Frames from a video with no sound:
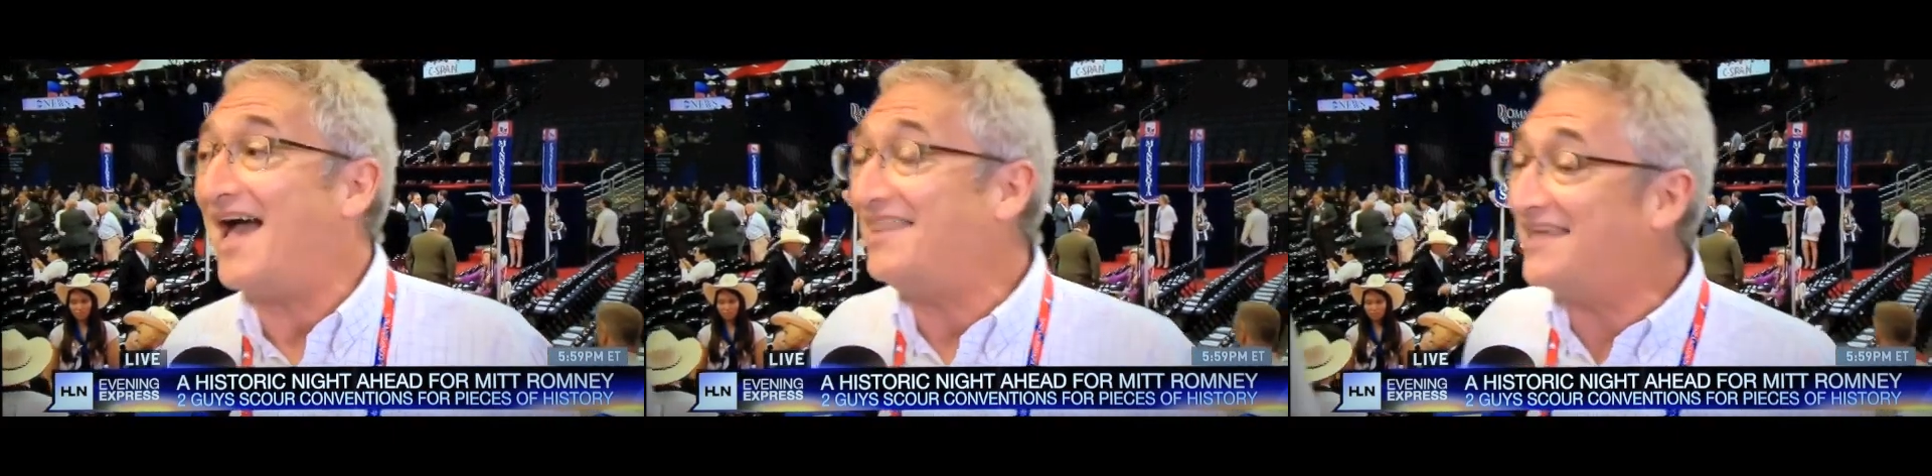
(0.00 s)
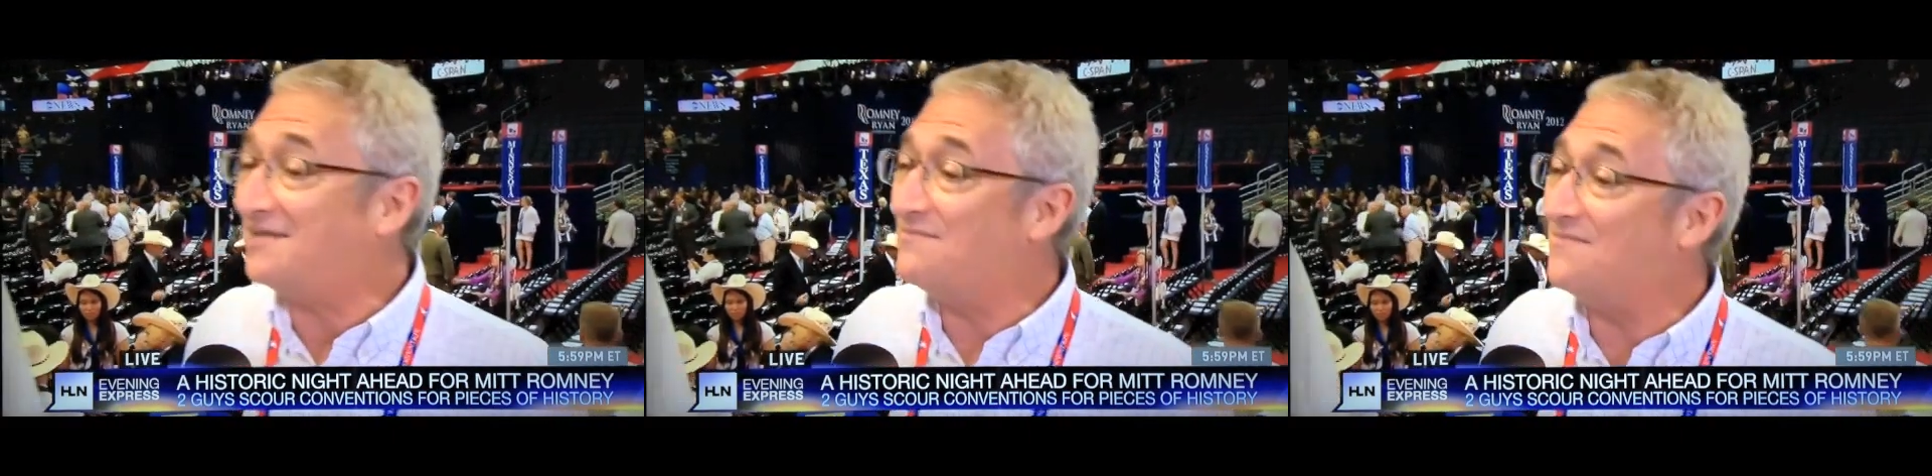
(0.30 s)

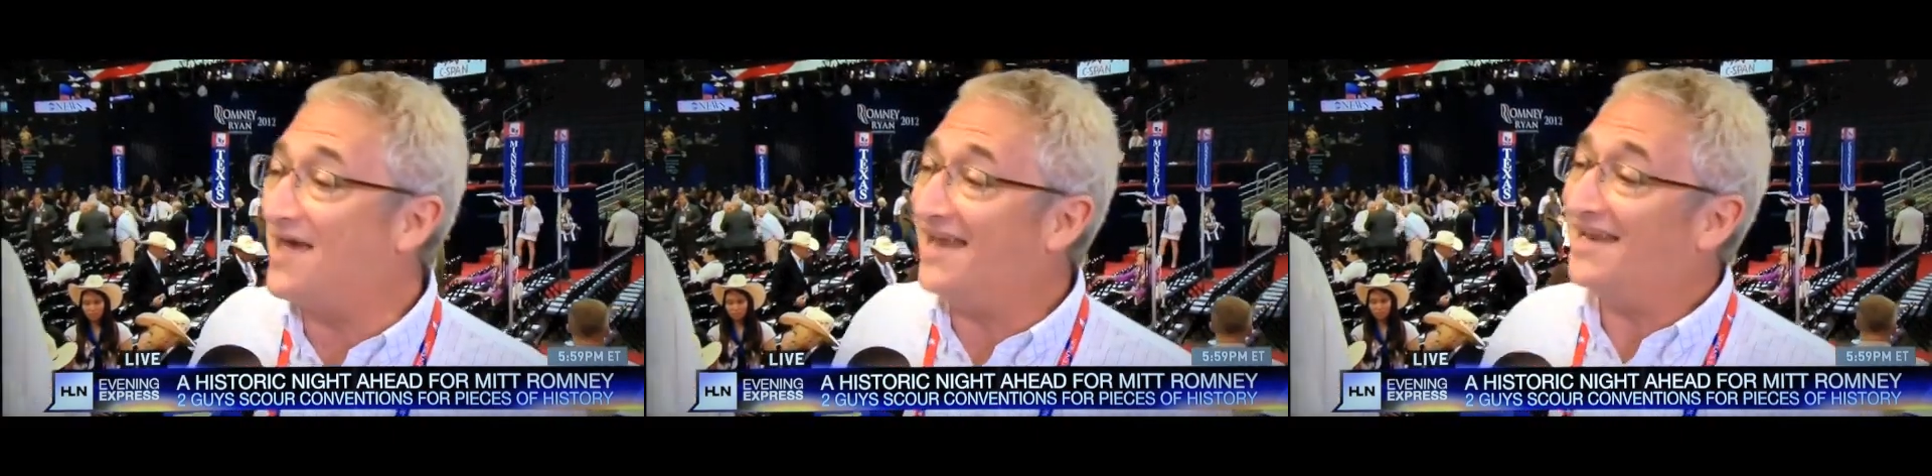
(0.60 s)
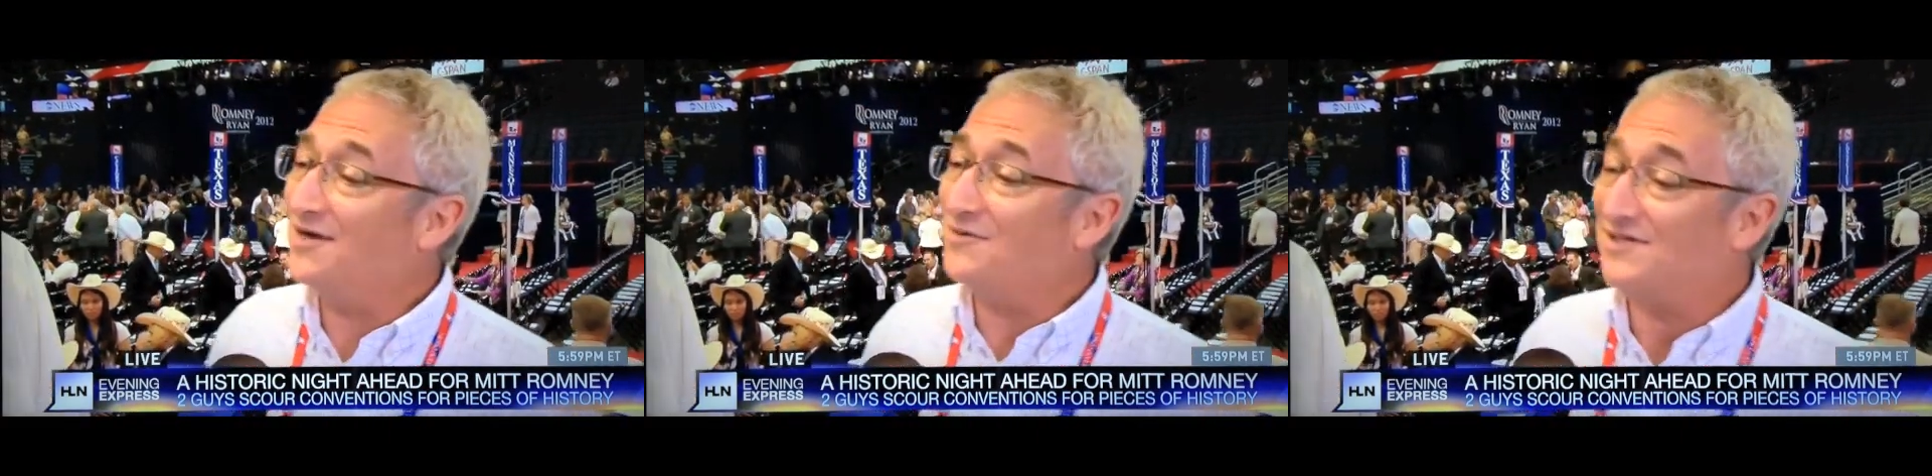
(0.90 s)
think in
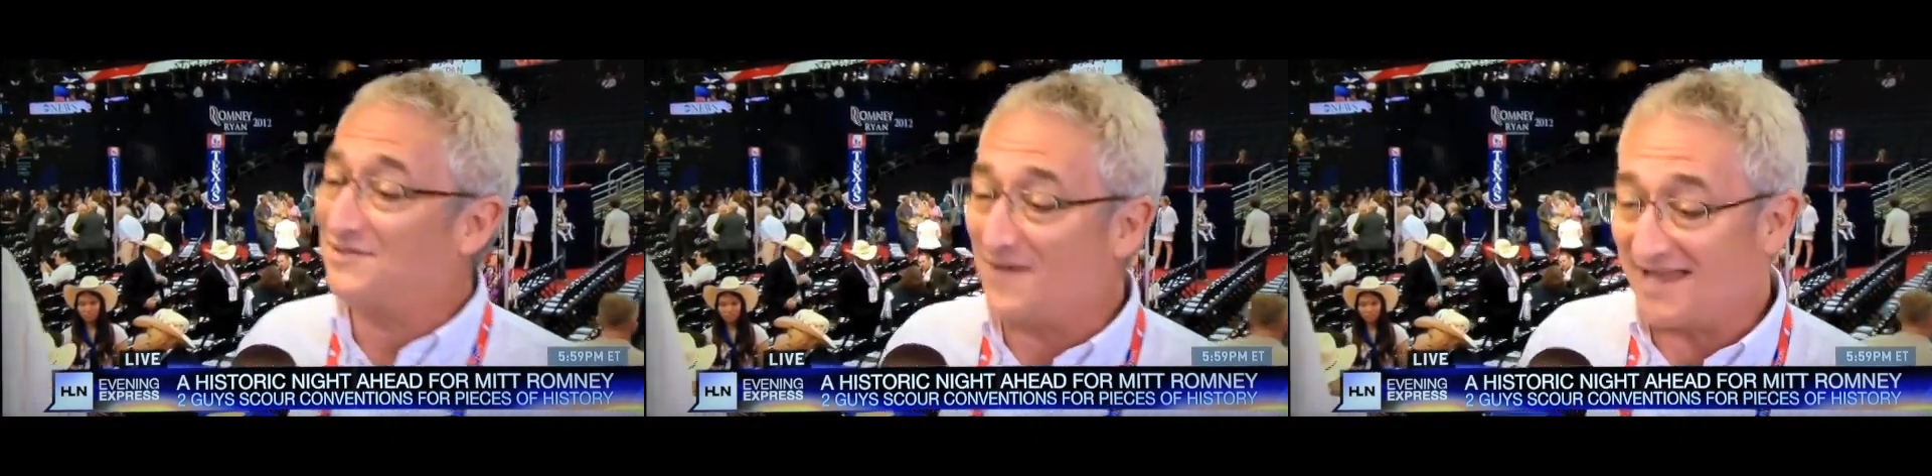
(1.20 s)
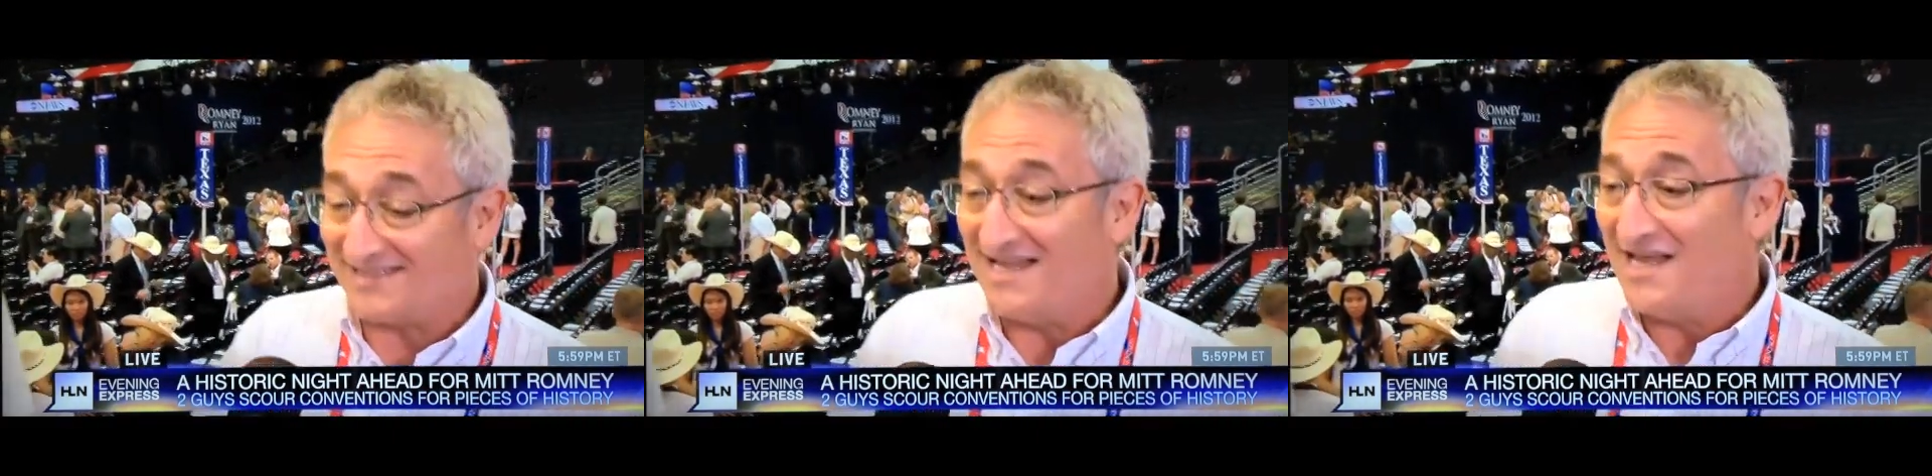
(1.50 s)
many
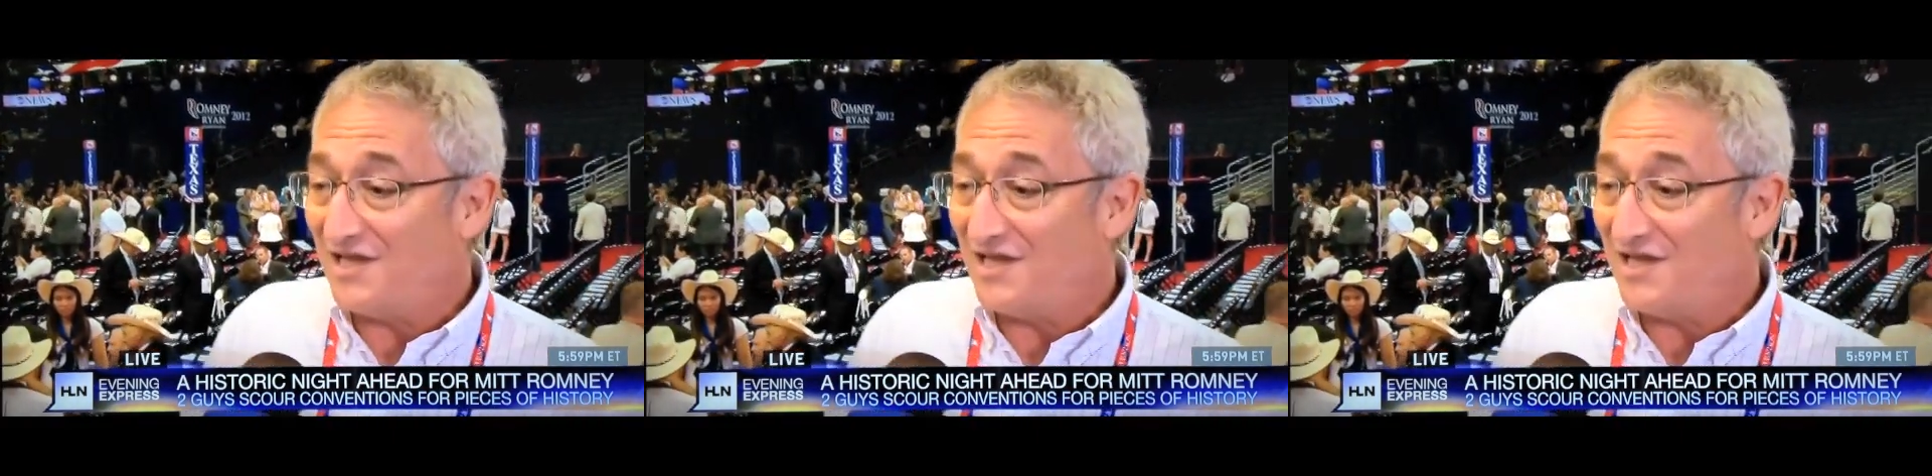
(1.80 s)
respects,